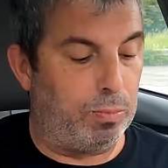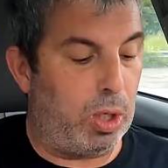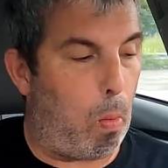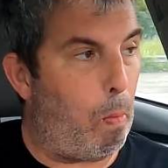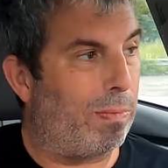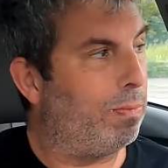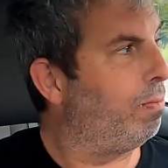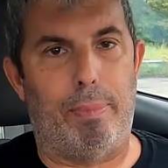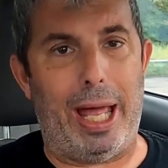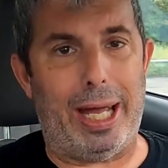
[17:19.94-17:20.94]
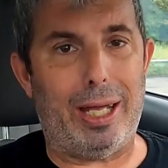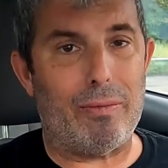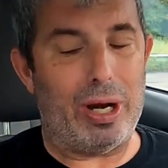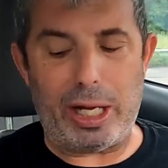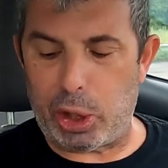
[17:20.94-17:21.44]
Nope. Blackened
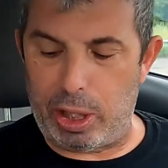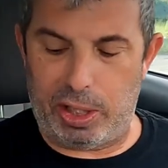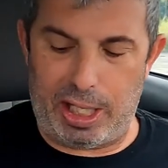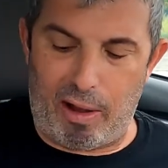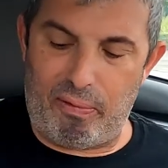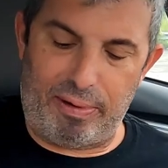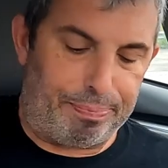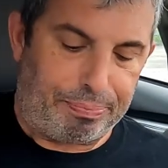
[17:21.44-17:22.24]
Ranch itself.